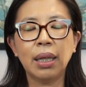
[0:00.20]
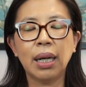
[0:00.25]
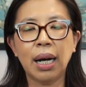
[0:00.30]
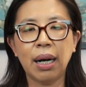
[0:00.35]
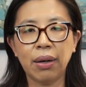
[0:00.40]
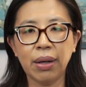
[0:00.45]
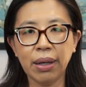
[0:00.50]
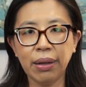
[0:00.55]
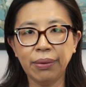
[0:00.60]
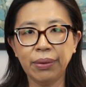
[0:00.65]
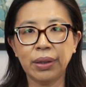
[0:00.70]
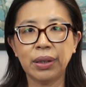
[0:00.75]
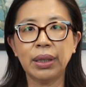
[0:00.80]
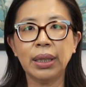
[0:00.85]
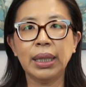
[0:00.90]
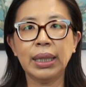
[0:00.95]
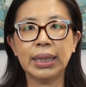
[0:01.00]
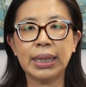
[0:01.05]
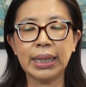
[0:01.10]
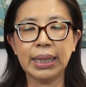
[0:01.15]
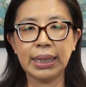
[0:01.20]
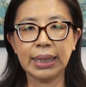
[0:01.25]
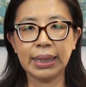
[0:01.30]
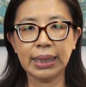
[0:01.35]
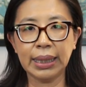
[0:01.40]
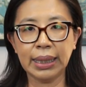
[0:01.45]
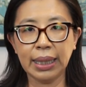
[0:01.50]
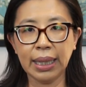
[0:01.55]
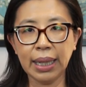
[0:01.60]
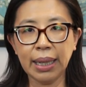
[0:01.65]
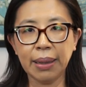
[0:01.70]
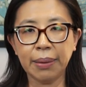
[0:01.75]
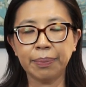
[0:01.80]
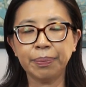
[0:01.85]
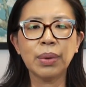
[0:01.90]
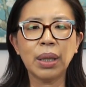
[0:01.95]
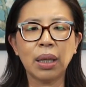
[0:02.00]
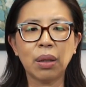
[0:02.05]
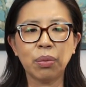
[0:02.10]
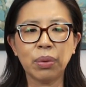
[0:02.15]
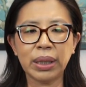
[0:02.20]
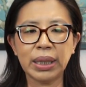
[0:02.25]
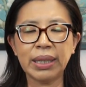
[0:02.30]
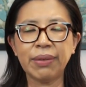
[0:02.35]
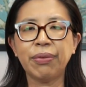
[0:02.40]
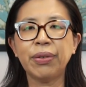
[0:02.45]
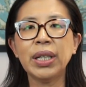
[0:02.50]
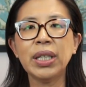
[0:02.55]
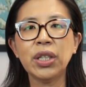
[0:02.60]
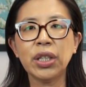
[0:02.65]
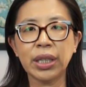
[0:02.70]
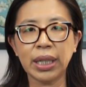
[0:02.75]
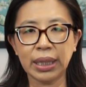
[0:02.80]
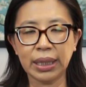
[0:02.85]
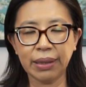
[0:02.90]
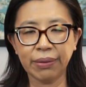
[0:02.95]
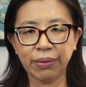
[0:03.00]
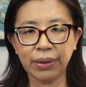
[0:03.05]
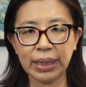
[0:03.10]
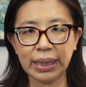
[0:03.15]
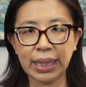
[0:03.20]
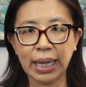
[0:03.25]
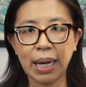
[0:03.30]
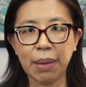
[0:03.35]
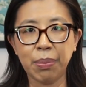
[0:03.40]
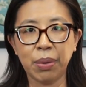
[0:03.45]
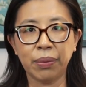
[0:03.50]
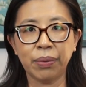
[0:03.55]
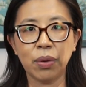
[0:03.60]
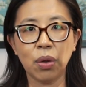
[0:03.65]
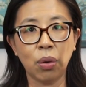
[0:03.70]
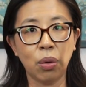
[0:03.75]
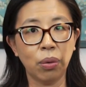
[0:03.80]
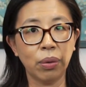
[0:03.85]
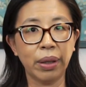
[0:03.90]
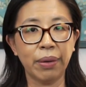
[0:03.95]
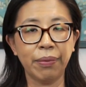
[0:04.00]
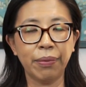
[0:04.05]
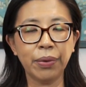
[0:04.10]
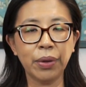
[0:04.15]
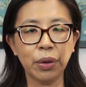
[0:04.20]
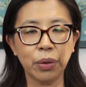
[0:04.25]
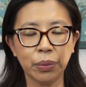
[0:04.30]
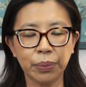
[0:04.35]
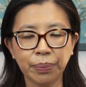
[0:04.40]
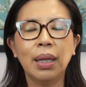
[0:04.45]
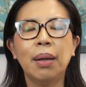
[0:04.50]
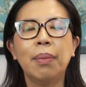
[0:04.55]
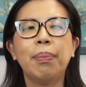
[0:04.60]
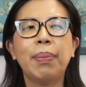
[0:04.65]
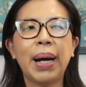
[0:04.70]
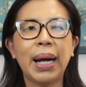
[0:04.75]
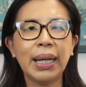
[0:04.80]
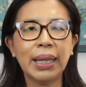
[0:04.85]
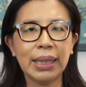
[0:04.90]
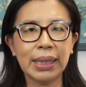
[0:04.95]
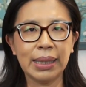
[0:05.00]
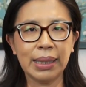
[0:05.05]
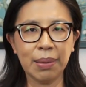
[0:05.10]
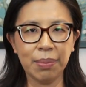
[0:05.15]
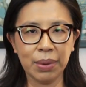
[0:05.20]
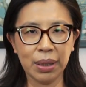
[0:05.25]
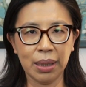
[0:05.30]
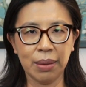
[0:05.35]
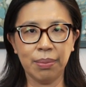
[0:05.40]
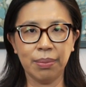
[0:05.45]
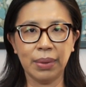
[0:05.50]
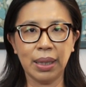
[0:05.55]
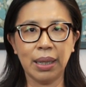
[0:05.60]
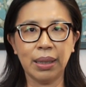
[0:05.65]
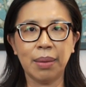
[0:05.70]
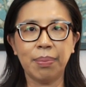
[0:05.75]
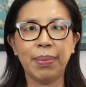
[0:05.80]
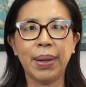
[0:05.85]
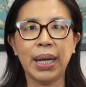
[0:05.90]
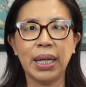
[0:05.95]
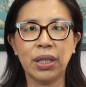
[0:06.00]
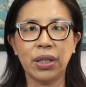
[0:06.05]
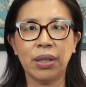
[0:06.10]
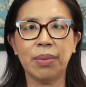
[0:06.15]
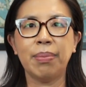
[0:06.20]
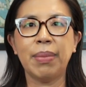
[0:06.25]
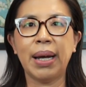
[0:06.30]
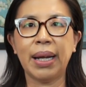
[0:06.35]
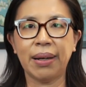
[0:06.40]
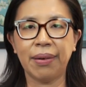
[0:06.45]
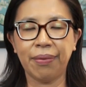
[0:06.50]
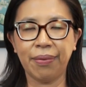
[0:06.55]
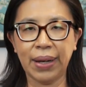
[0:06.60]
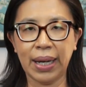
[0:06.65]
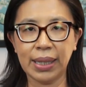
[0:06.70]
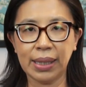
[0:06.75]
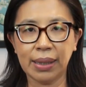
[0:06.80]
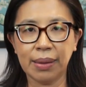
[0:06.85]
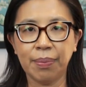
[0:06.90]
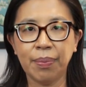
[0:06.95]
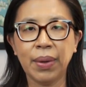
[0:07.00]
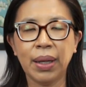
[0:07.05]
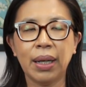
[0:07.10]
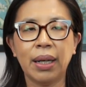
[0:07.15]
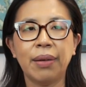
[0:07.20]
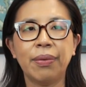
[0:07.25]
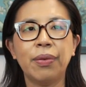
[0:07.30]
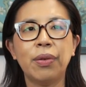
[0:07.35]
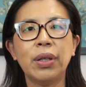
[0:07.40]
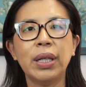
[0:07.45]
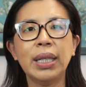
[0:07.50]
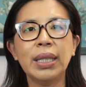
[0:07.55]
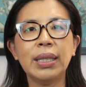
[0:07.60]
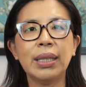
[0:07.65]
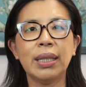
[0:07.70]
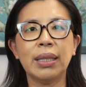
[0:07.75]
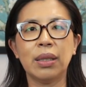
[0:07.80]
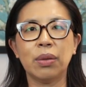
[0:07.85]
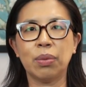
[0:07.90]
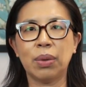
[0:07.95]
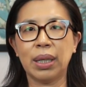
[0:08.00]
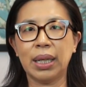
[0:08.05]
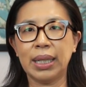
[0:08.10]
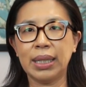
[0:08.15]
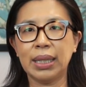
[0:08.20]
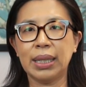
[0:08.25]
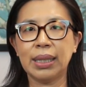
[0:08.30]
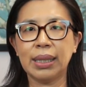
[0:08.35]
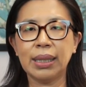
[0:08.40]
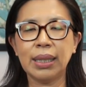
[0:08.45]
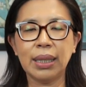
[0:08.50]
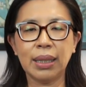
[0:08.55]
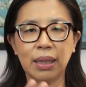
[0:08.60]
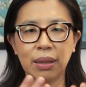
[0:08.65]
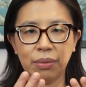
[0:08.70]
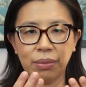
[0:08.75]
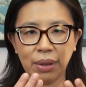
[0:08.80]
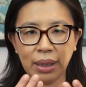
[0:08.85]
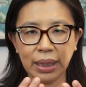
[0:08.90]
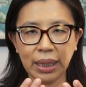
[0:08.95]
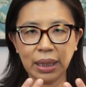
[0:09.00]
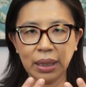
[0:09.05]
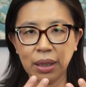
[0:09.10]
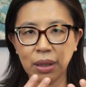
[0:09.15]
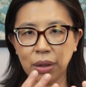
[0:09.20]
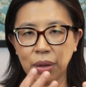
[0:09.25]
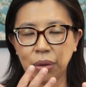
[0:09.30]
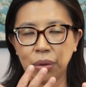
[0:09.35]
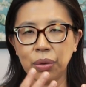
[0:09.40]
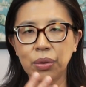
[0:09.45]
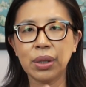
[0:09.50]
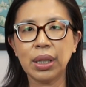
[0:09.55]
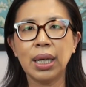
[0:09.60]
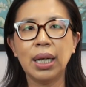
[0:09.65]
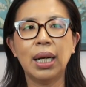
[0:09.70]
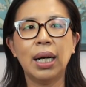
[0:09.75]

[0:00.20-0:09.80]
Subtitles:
However, in TCM, we differentiate different type of cold and flu by the symptom that the patient manifests. And for instance, what I just said, the runny nose,